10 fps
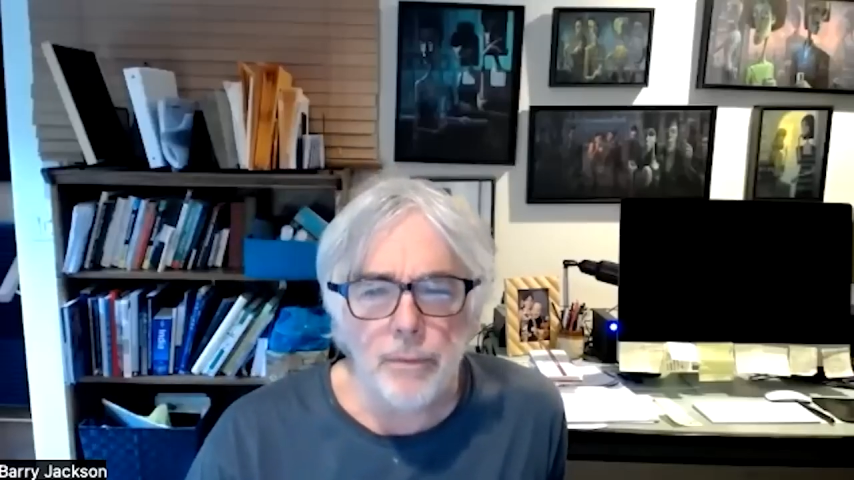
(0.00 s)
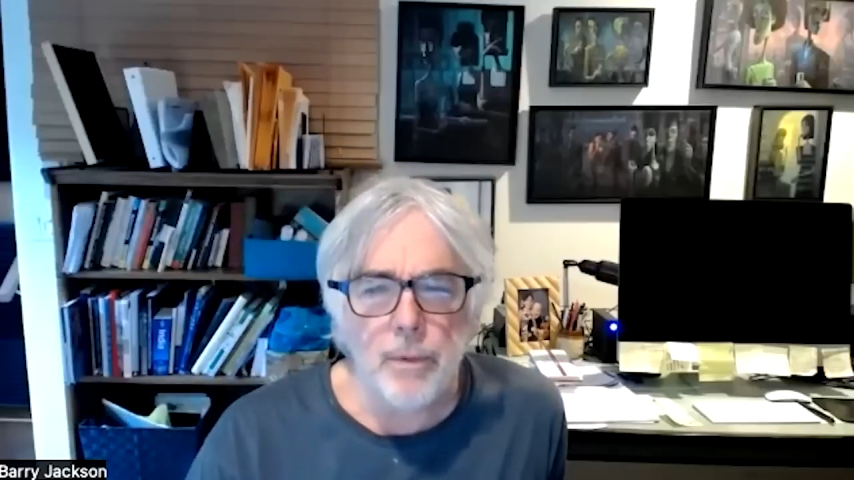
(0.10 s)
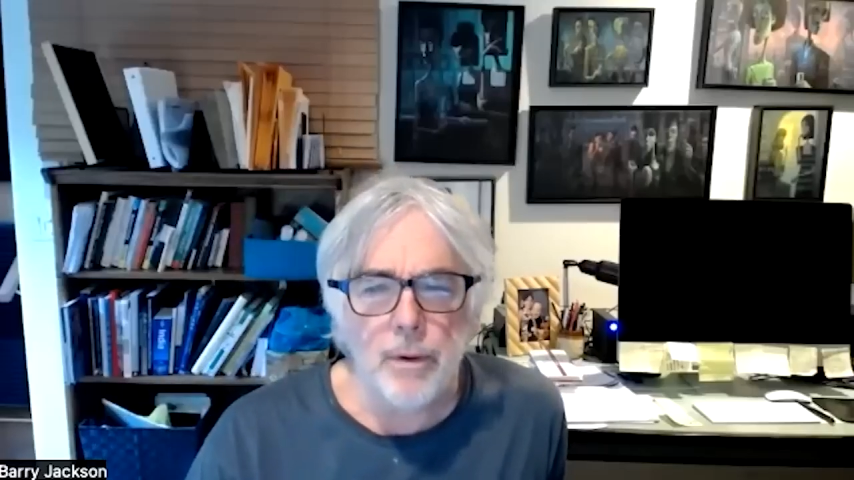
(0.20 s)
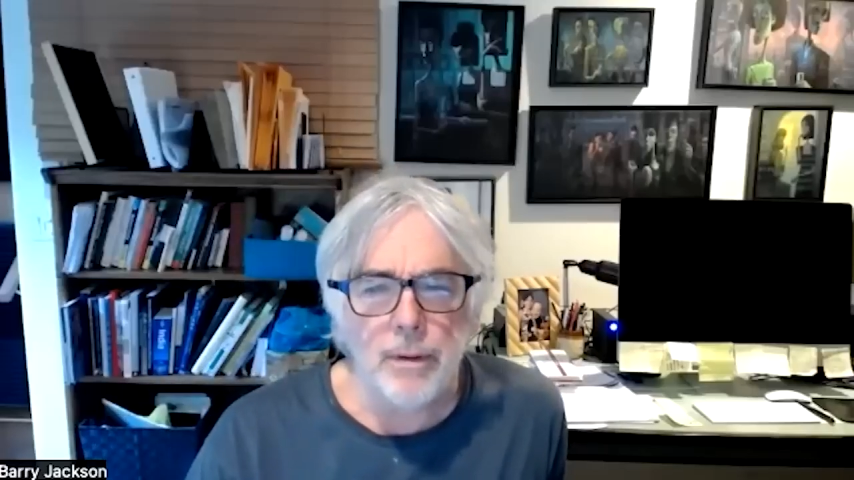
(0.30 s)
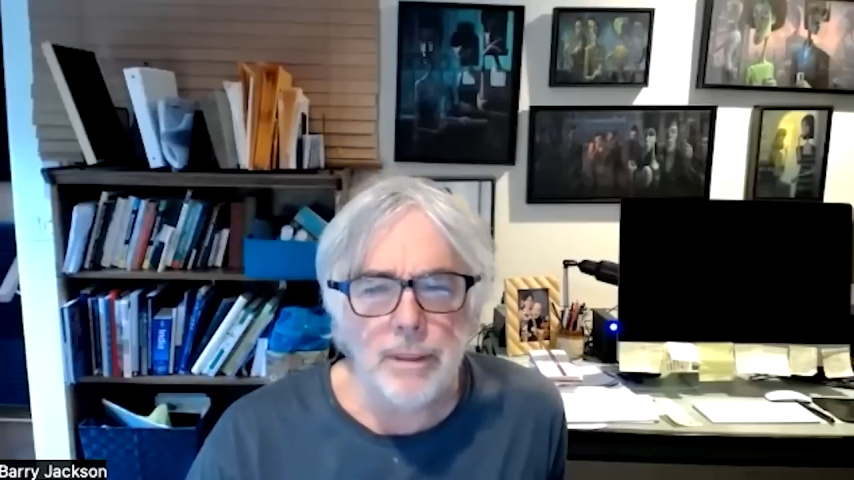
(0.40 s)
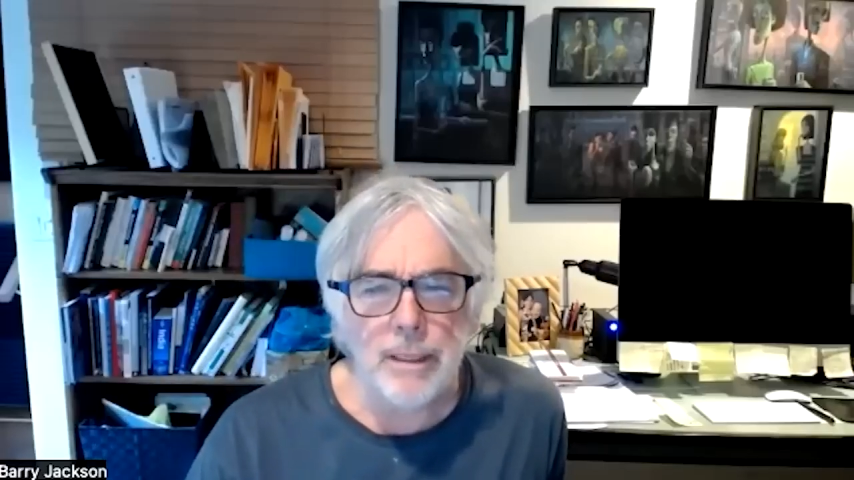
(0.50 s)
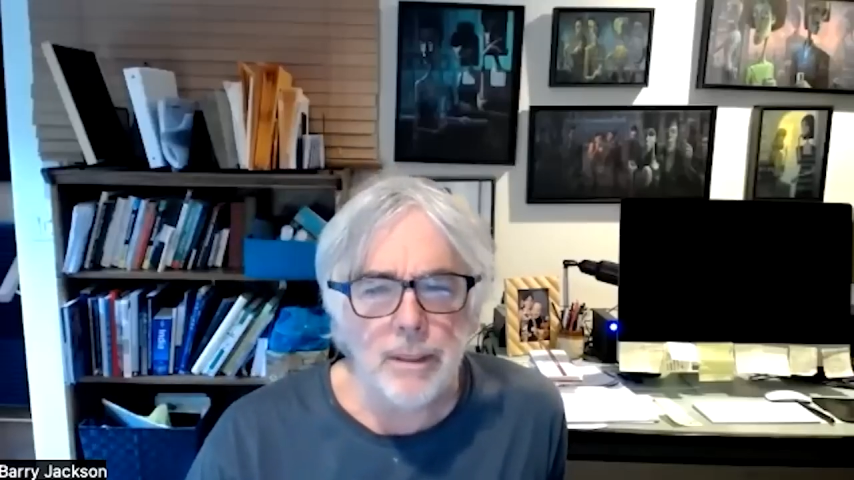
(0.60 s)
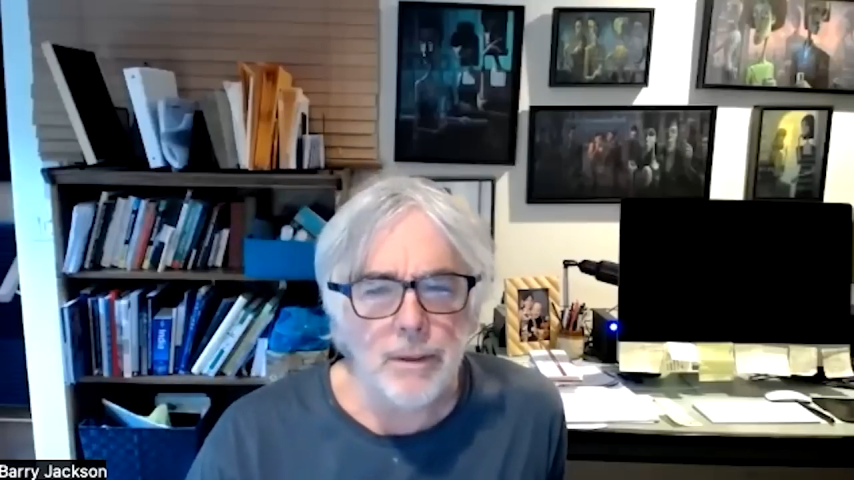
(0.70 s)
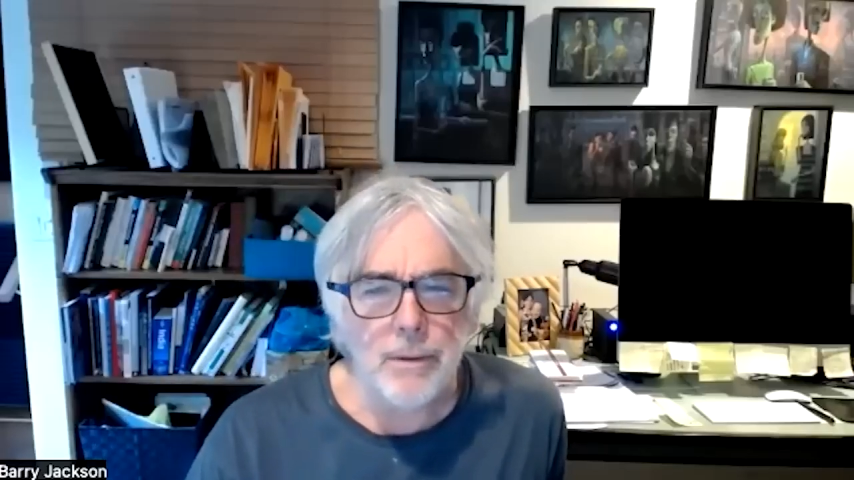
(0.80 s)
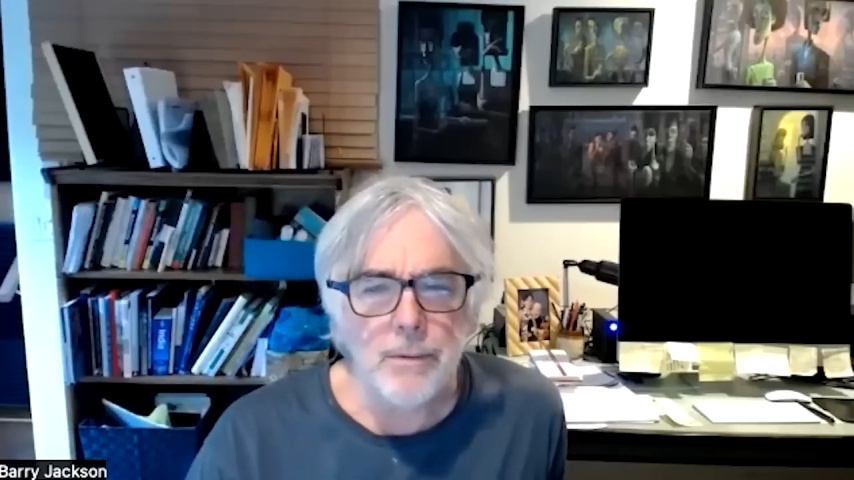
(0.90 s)
were,
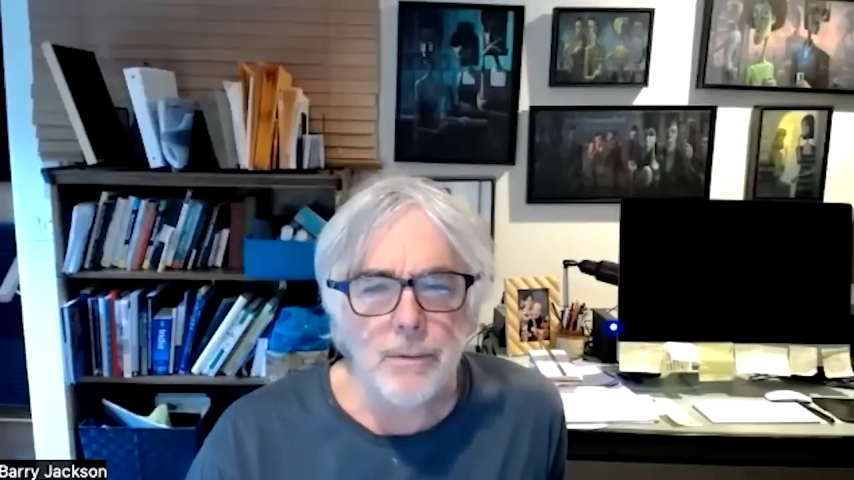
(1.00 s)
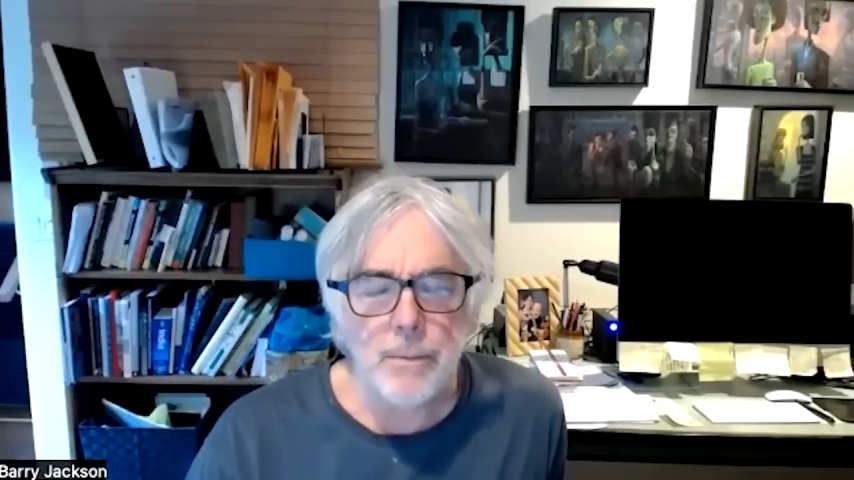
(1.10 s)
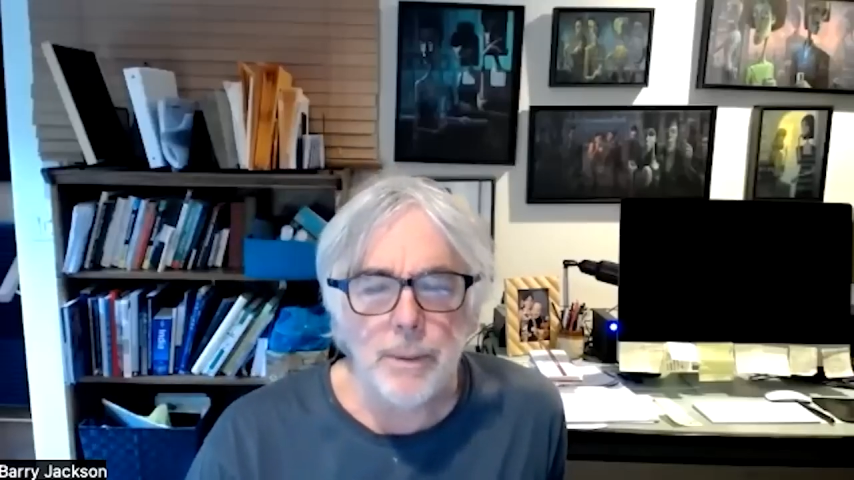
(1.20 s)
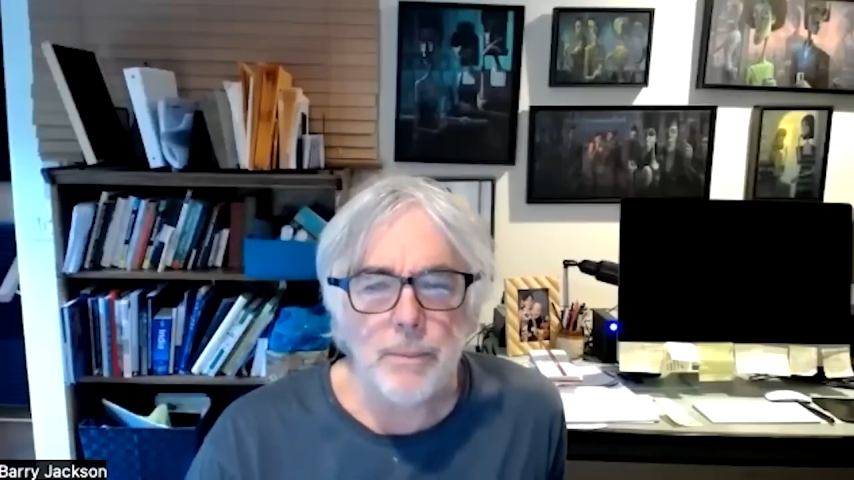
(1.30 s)
no,